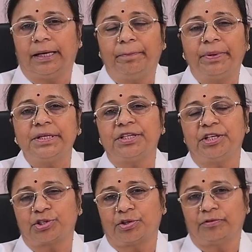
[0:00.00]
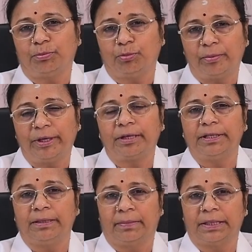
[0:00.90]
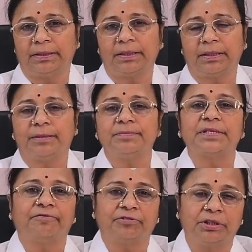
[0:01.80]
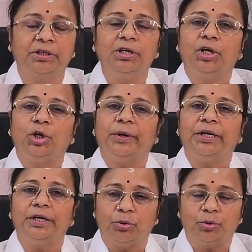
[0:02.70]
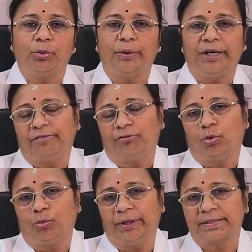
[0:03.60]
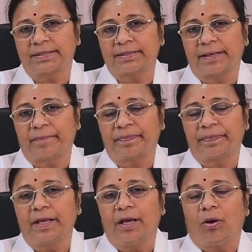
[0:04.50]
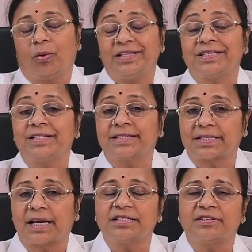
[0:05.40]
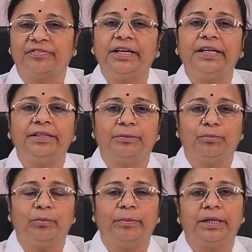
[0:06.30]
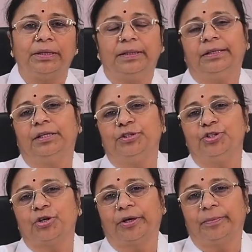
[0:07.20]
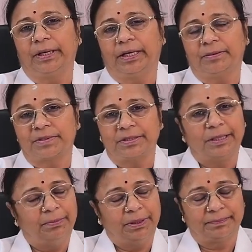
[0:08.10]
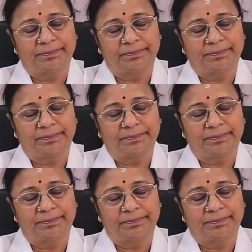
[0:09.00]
appreciation of the movement by the mother comes after 22 to 24 weeks. Once she starts feeling the movement, then the joy becomes double.